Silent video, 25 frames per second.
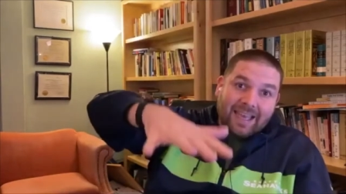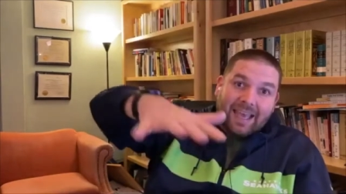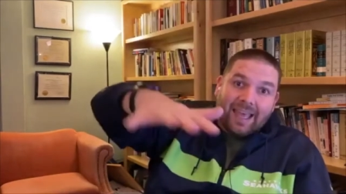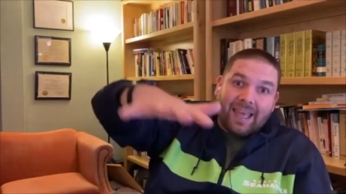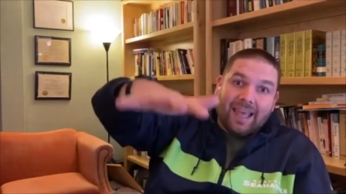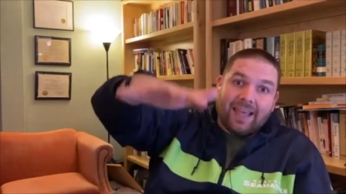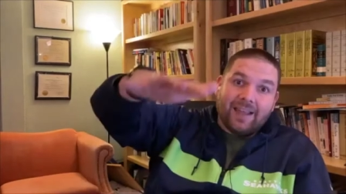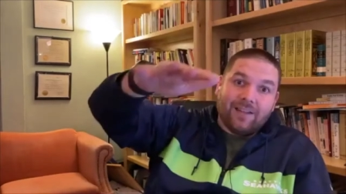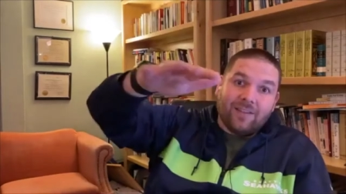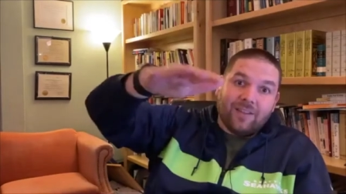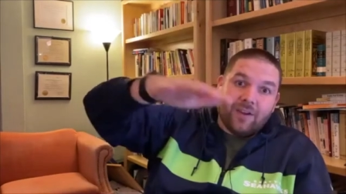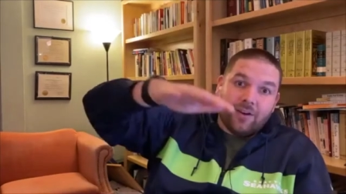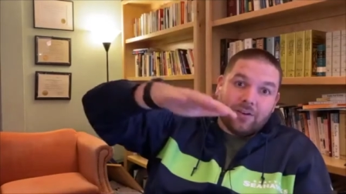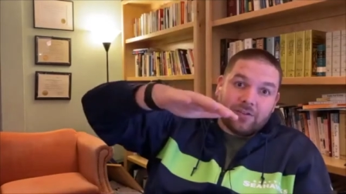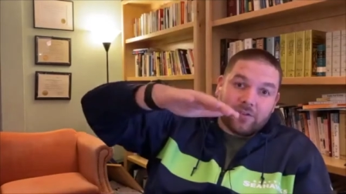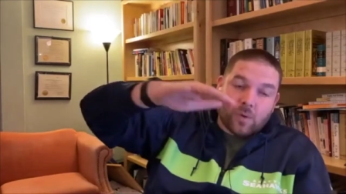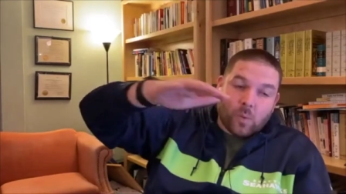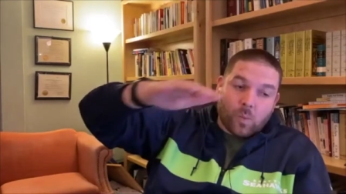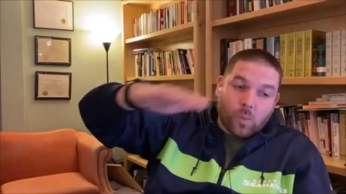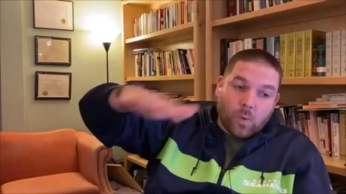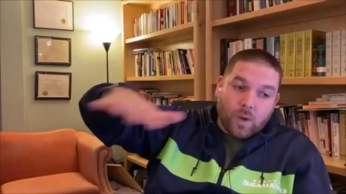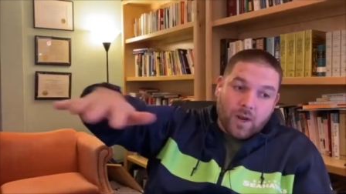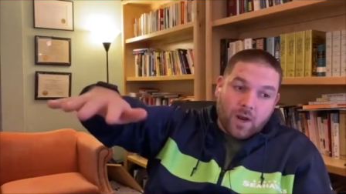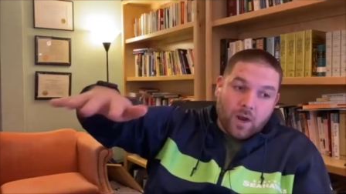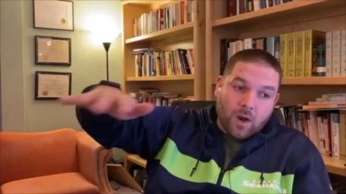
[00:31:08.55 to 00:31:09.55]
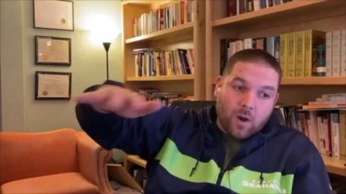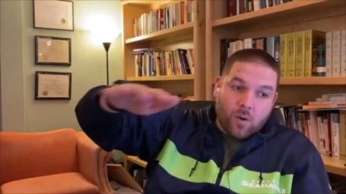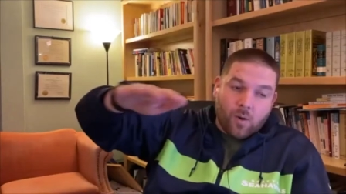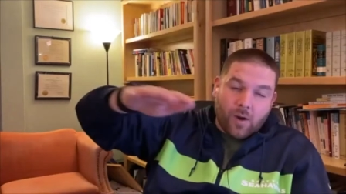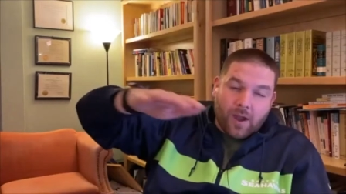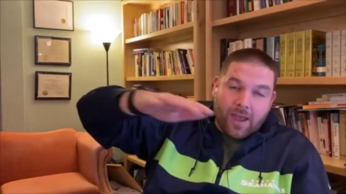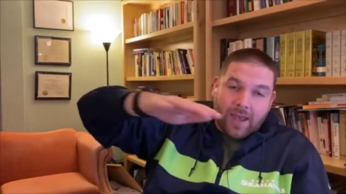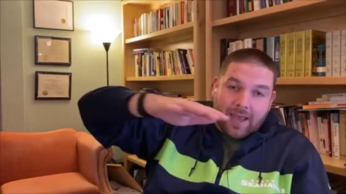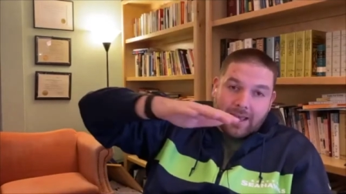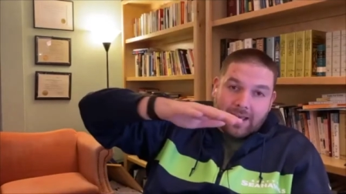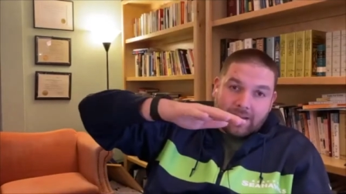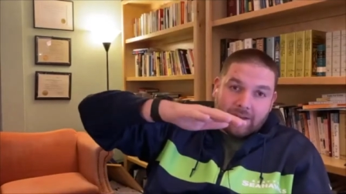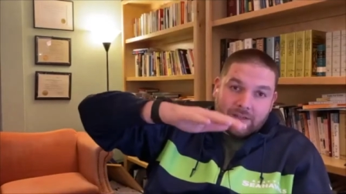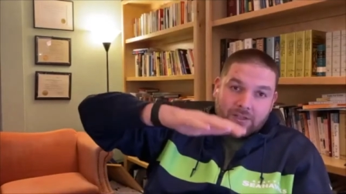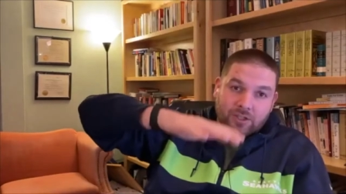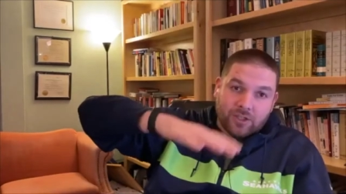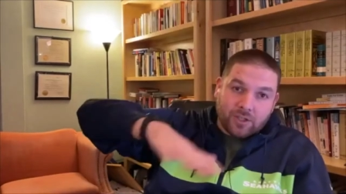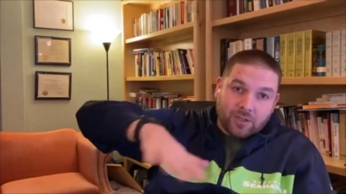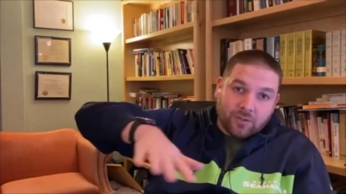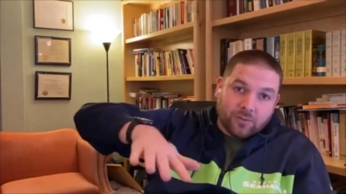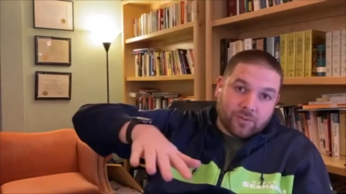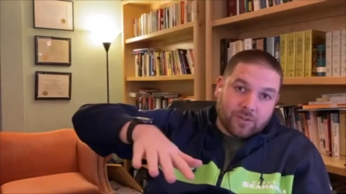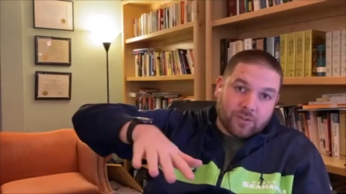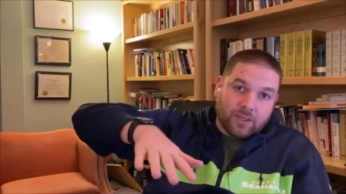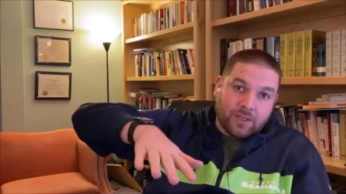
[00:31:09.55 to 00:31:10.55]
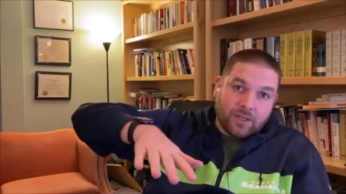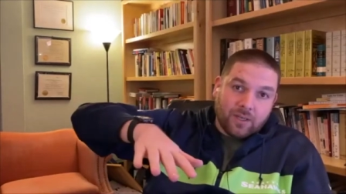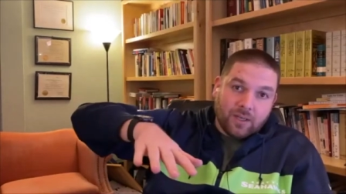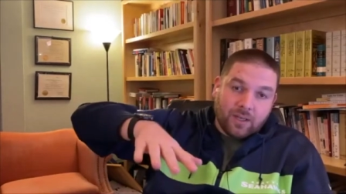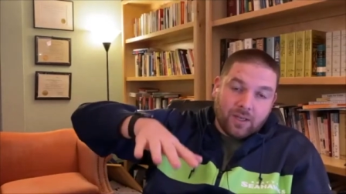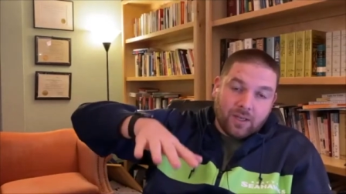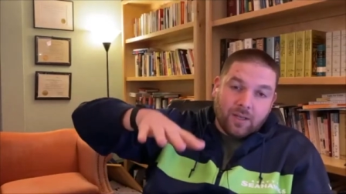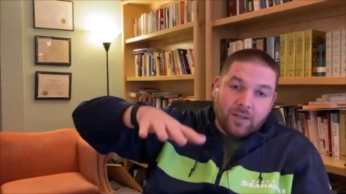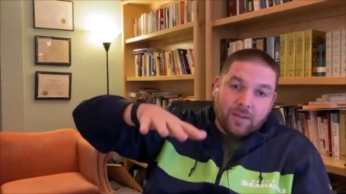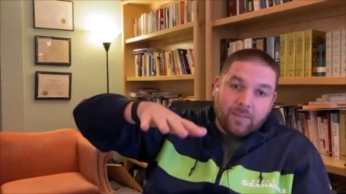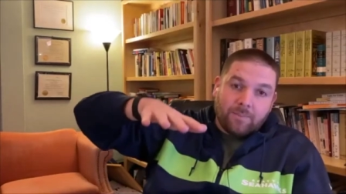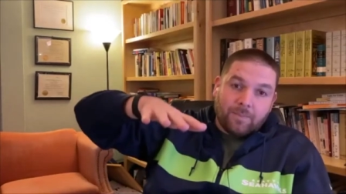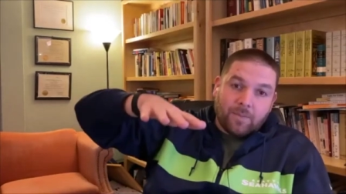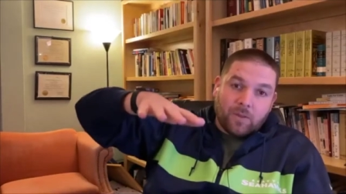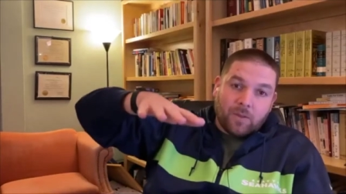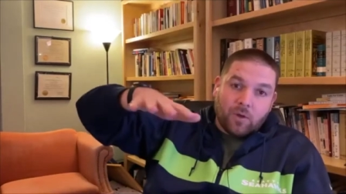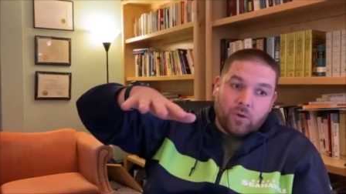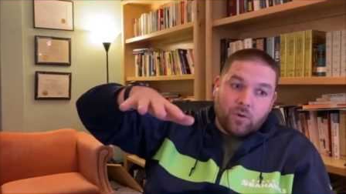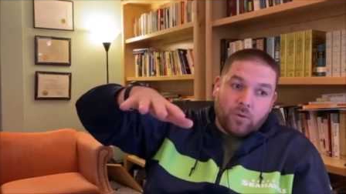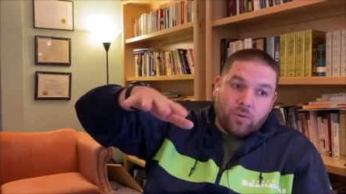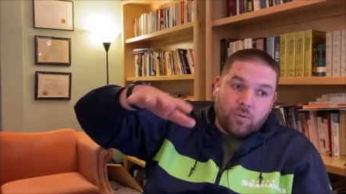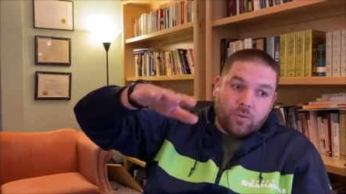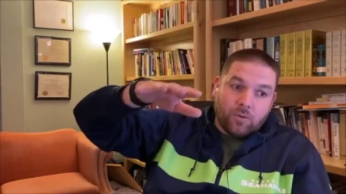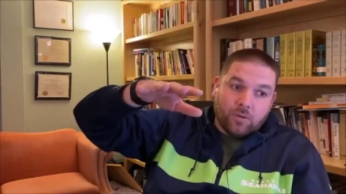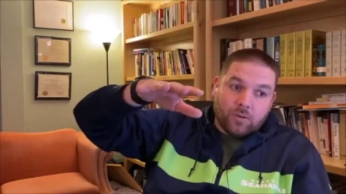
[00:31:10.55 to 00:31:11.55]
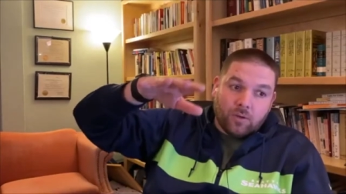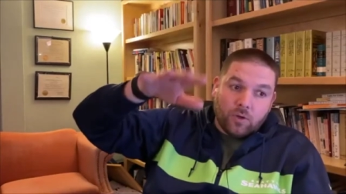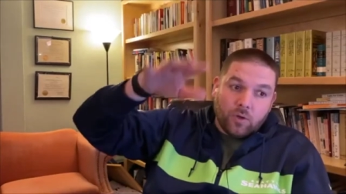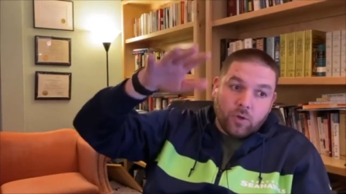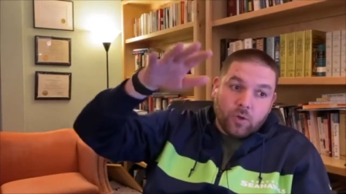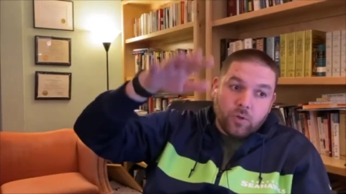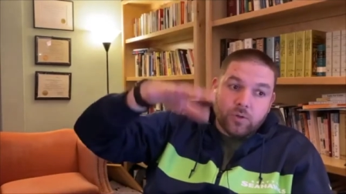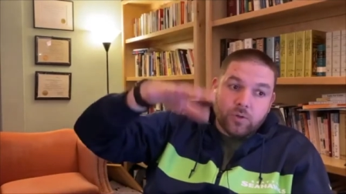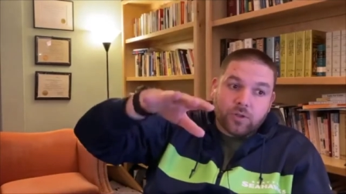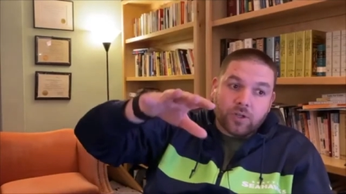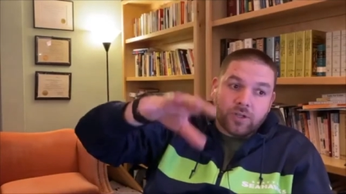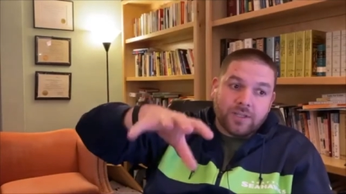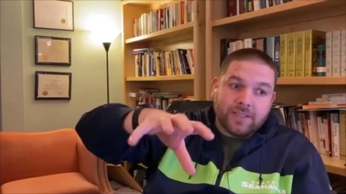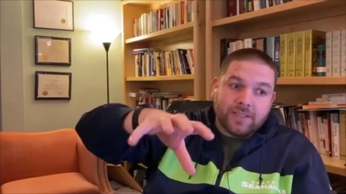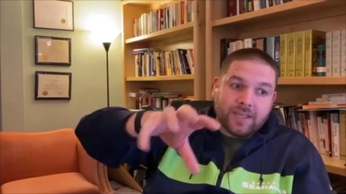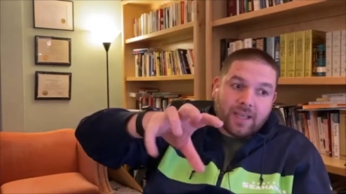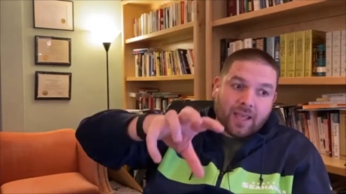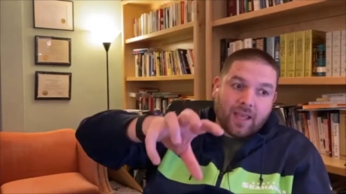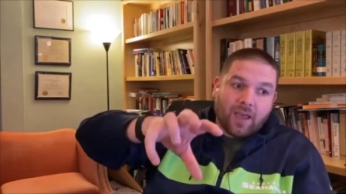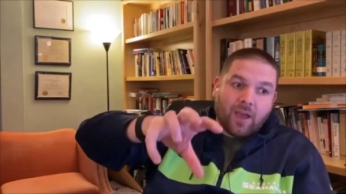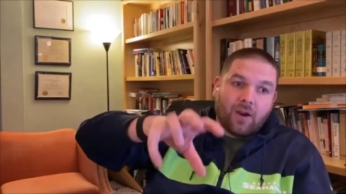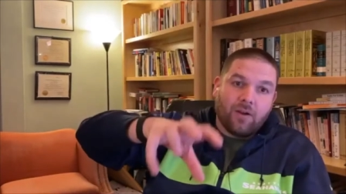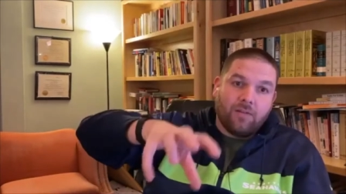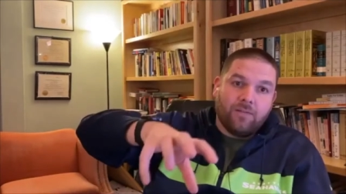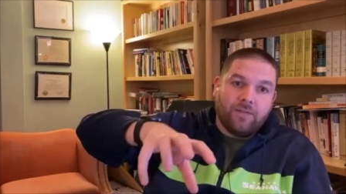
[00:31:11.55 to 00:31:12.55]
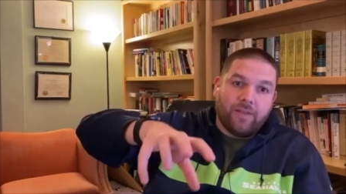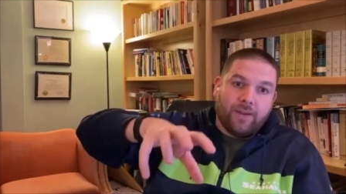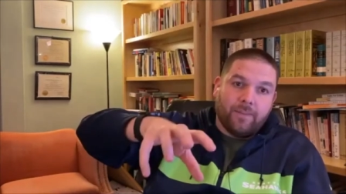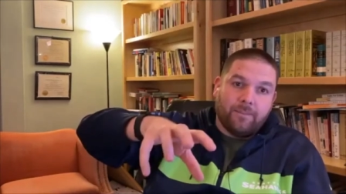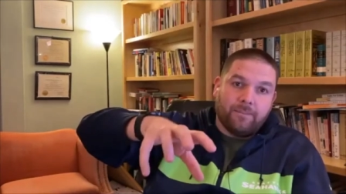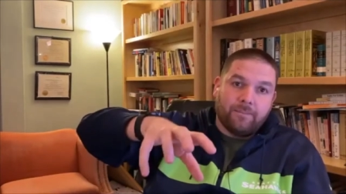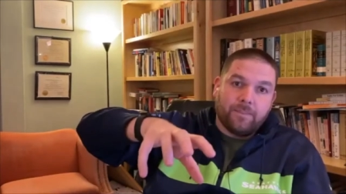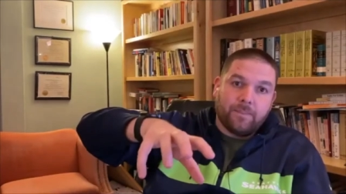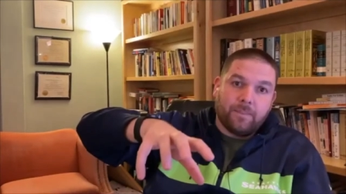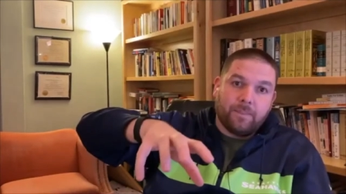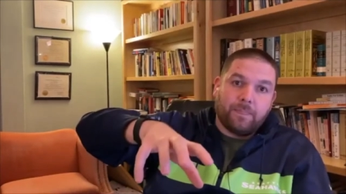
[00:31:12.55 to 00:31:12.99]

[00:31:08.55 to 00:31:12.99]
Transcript: and there's a widow and children, who who's going to take care of them?